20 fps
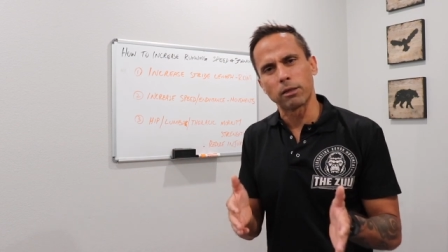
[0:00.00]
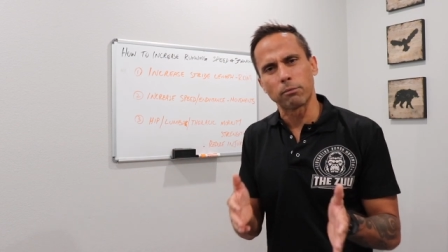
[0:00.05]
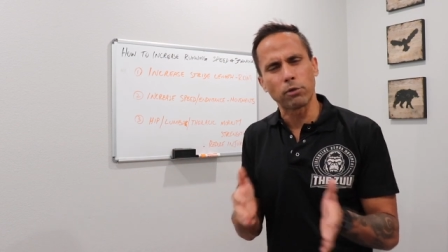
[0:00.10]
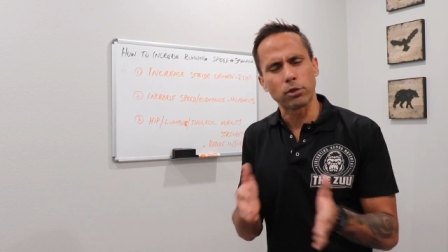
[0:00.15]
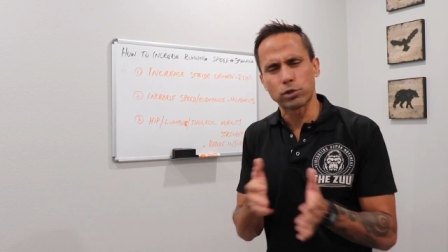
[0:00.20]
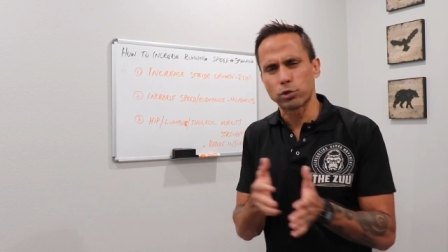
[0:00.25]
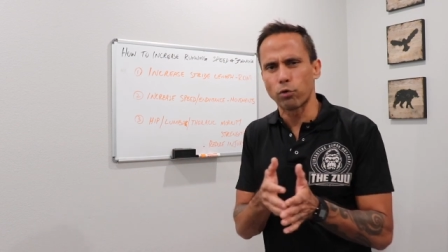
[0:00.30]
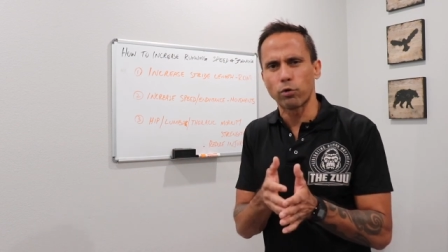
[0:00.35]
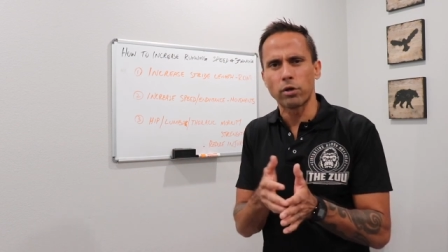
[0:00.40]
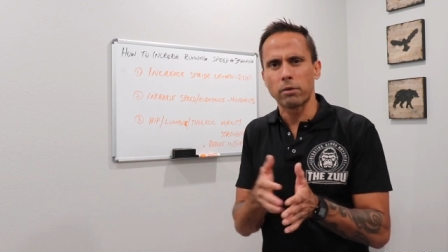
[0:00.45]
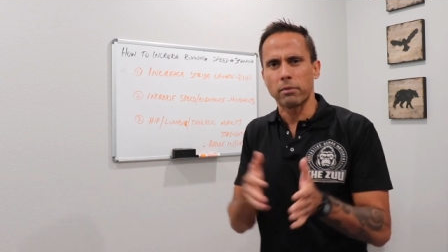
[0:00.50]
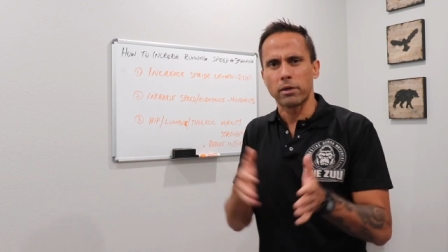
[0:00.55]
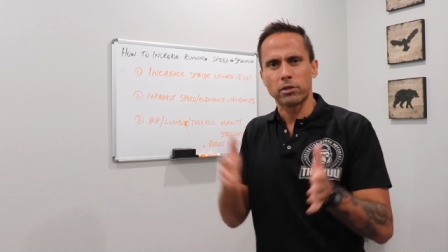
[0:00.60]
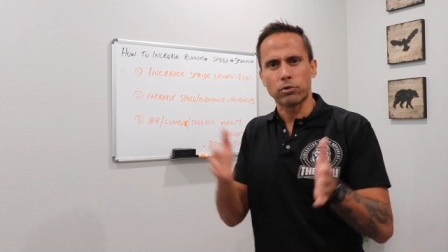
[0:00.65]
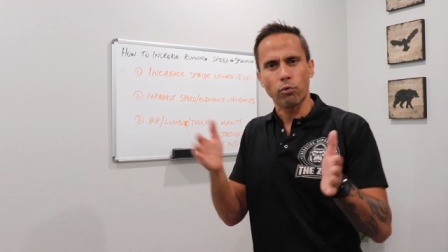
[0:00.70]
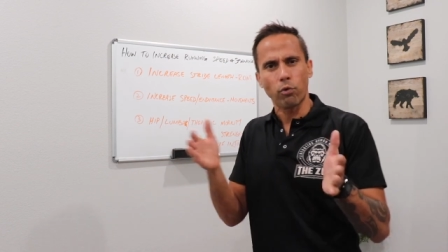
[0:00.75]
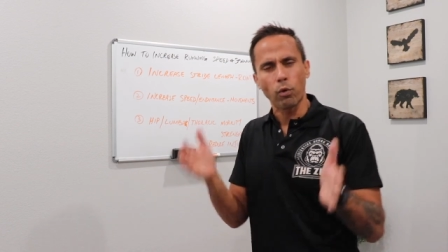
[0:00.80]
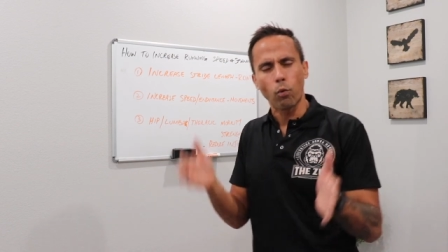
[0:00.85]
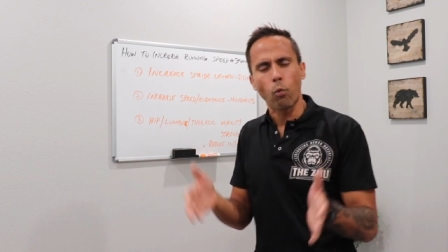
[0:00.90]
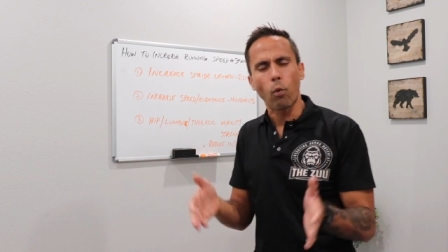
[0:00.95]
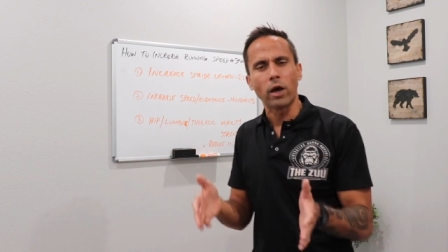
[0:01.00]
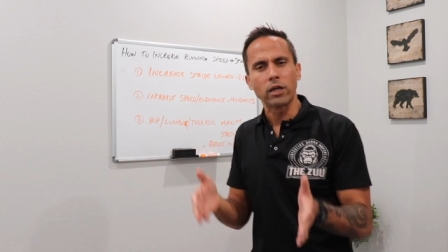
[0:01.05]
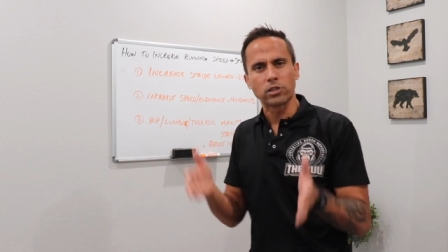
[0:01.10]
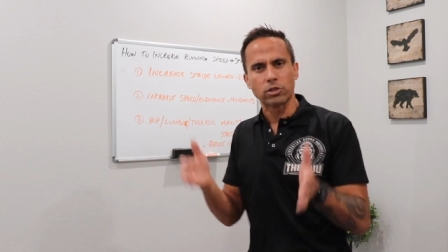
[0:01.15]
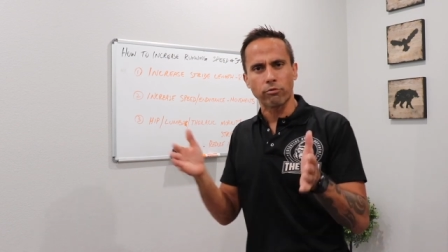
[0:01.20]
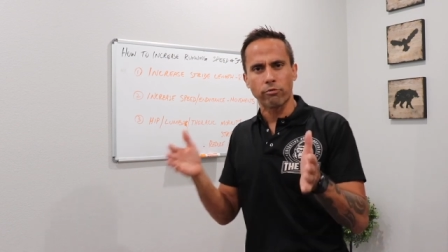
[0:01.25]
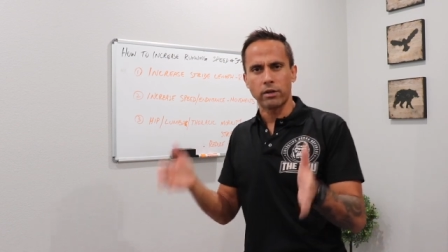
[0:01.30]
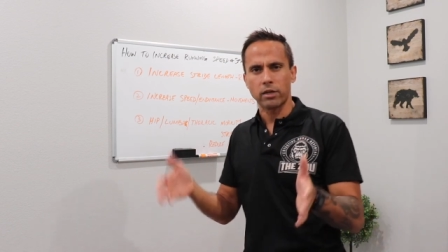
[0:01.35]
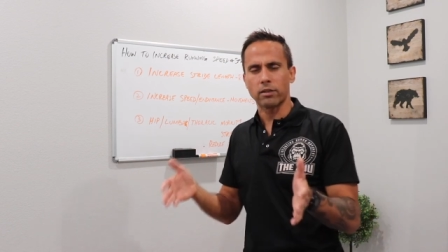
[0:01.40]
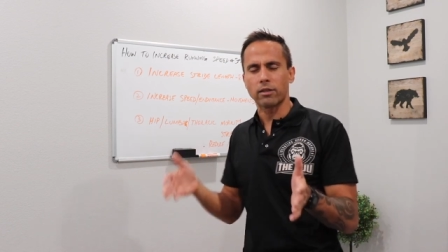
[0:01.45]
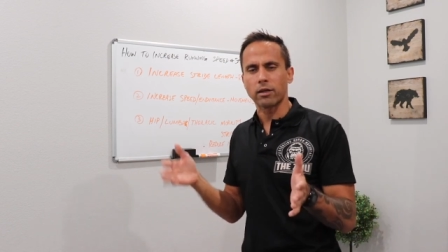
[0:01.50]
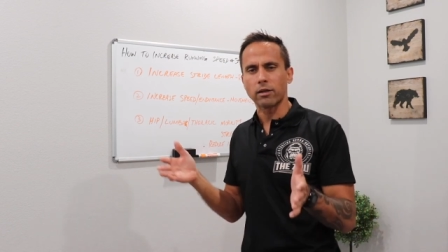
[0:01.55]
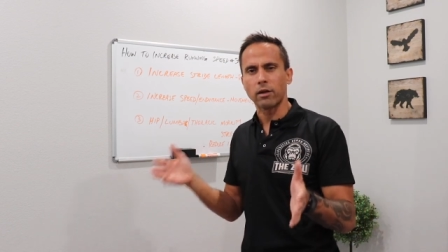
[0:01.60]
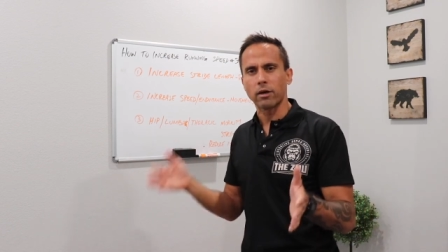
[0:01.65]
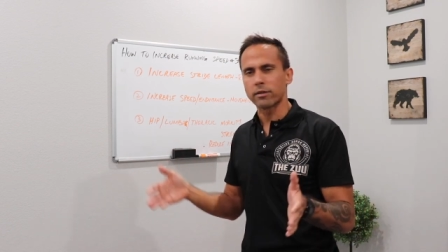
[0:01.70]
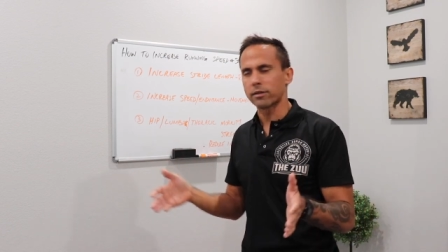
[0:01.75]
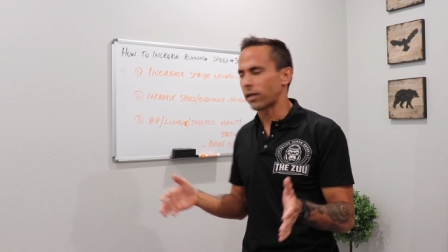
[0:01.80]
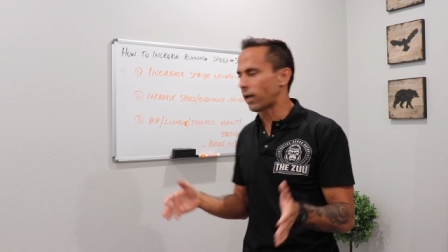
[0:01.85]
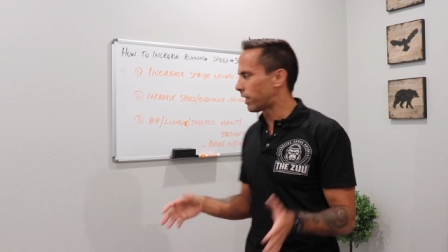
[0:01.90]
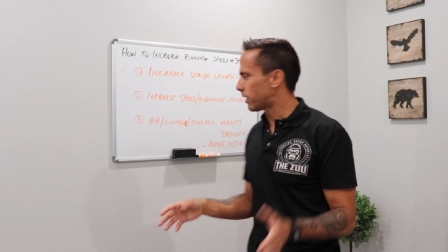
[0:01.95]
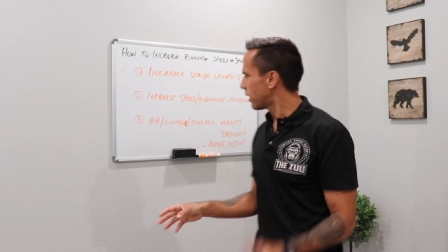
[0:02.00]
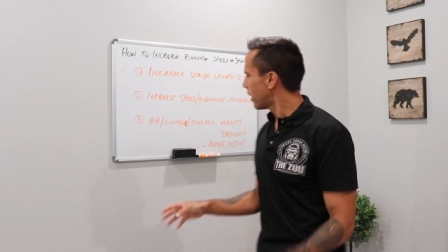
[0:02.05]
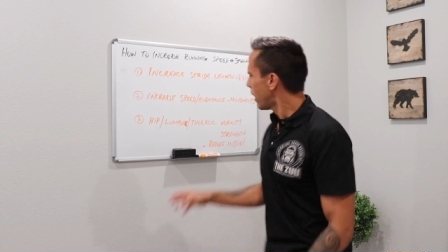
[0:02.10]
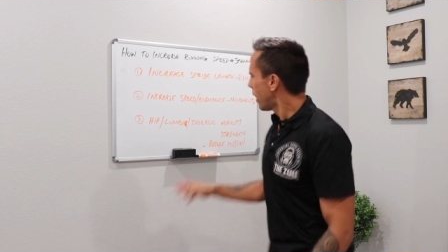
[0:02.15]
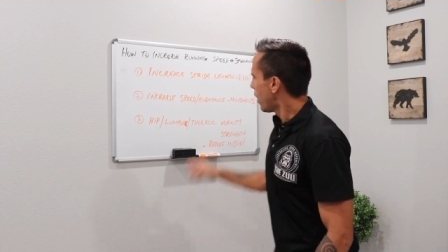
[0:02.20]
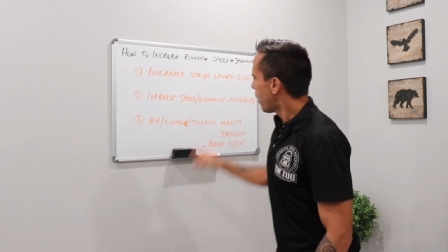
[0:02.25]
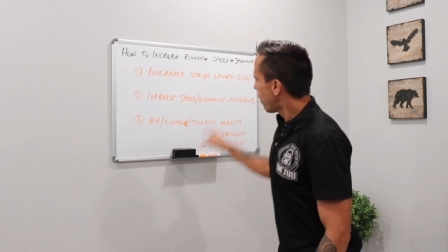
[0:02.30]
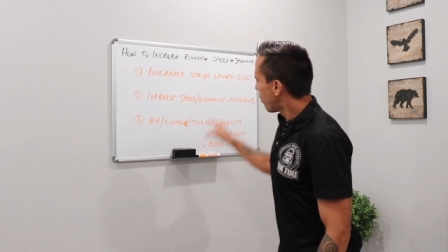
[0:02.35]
I'm not talking about doing weights or anything like that.